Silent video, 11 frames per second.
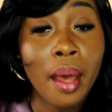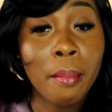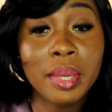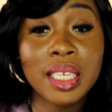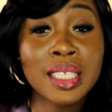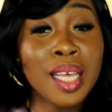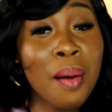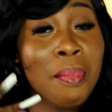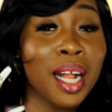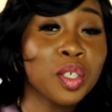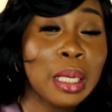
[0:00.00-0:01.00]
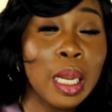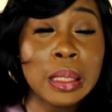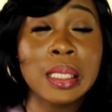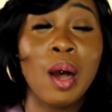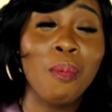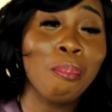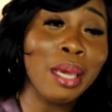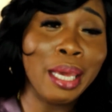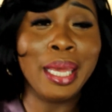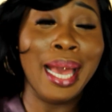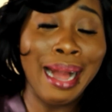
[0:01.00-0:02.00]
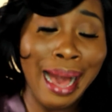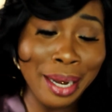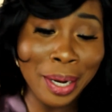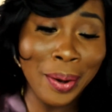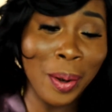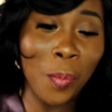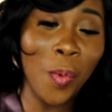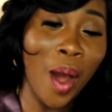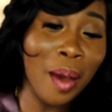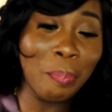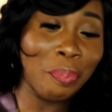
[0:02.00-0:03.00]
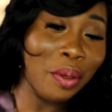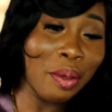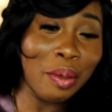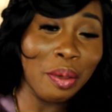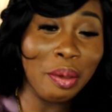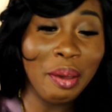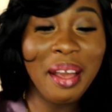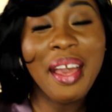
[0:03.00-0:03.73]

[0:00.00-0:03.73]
But this is how Mildred looks on me. I got her in 1P.